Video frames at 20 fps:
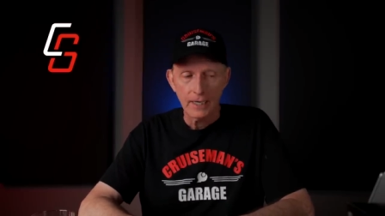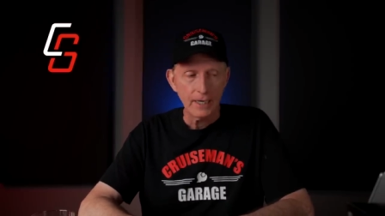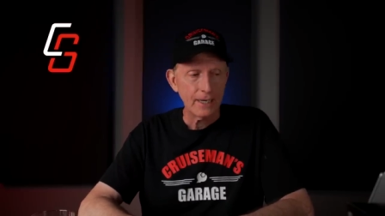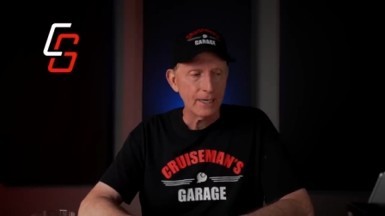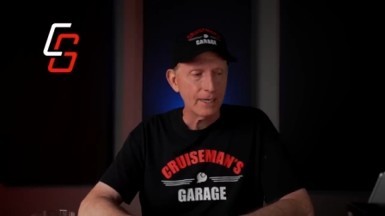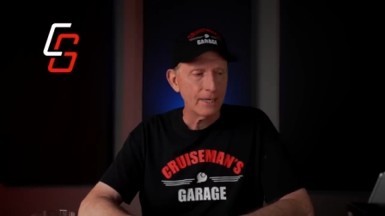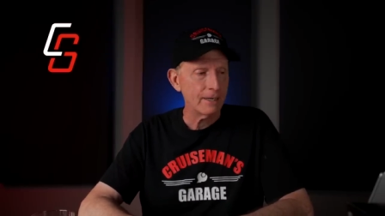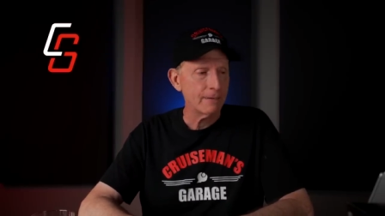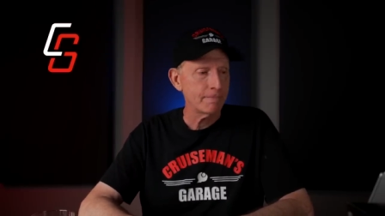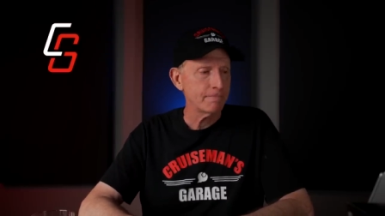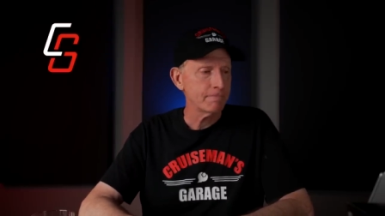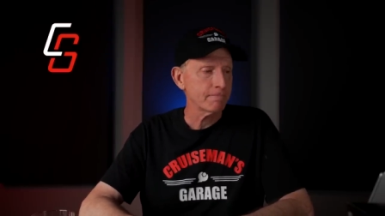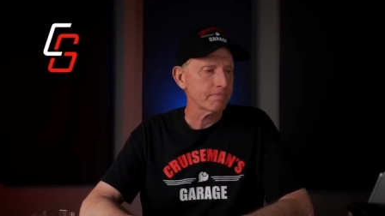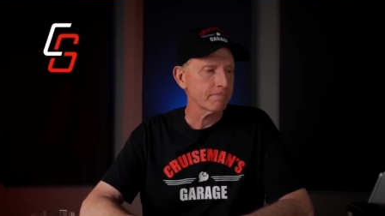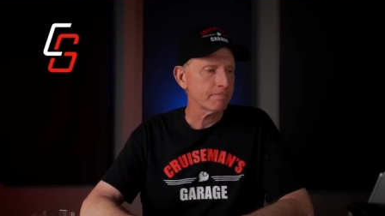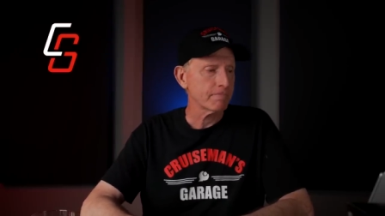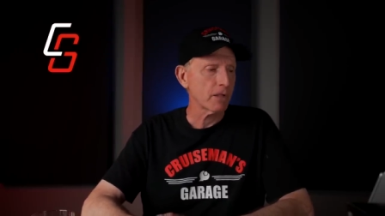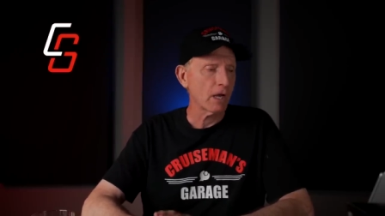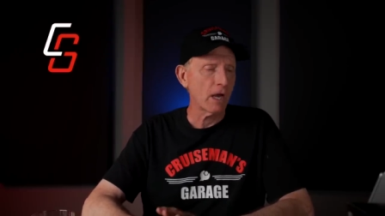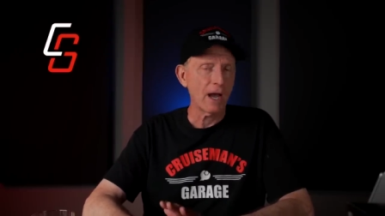Um,
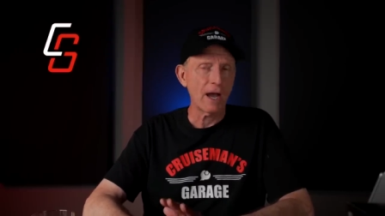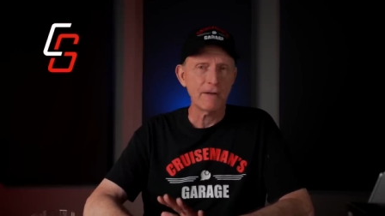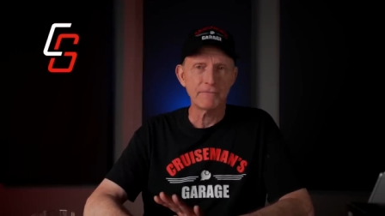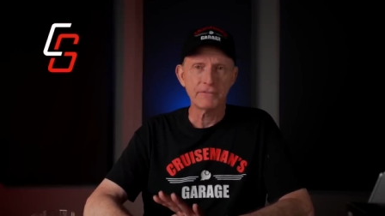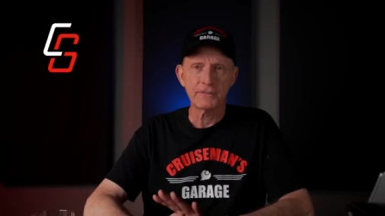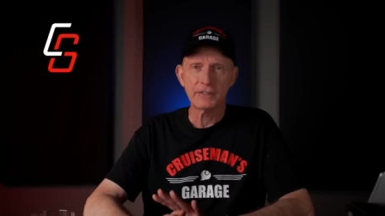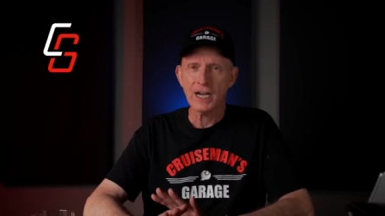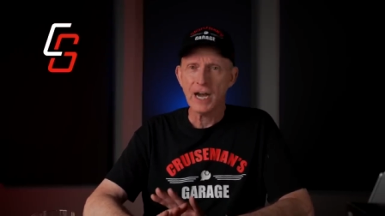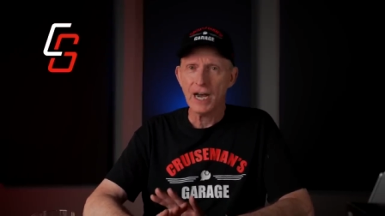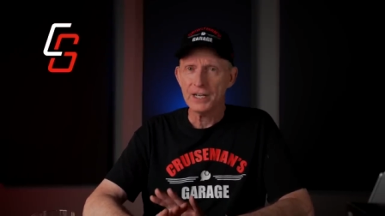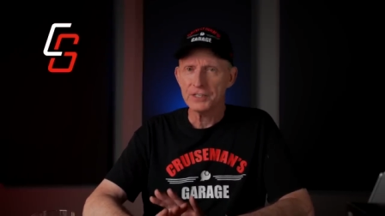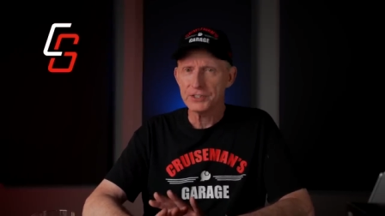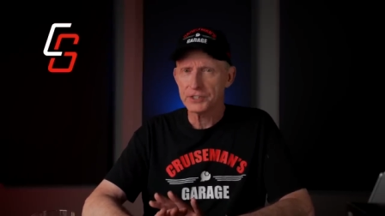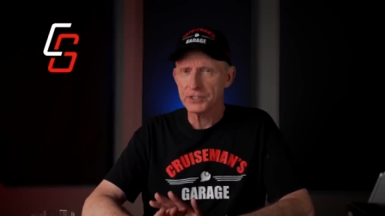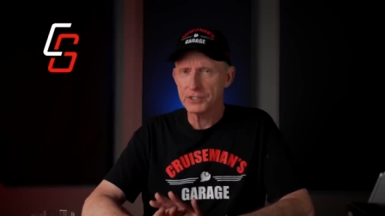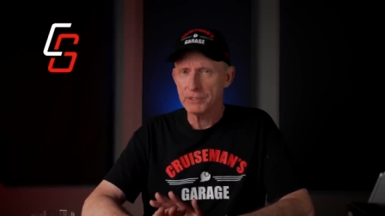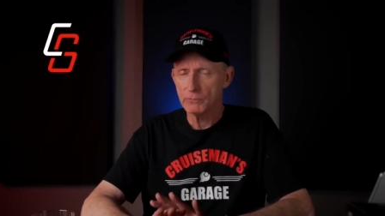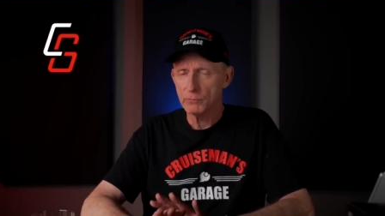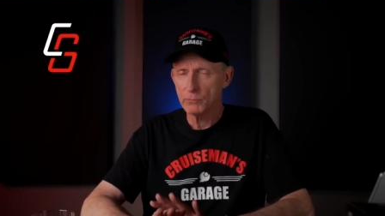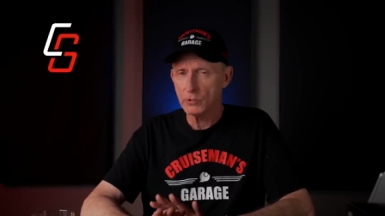I've got
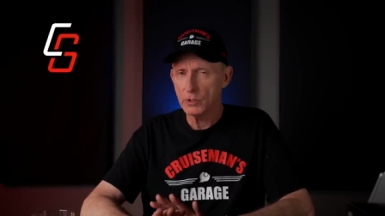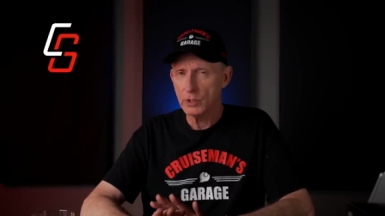some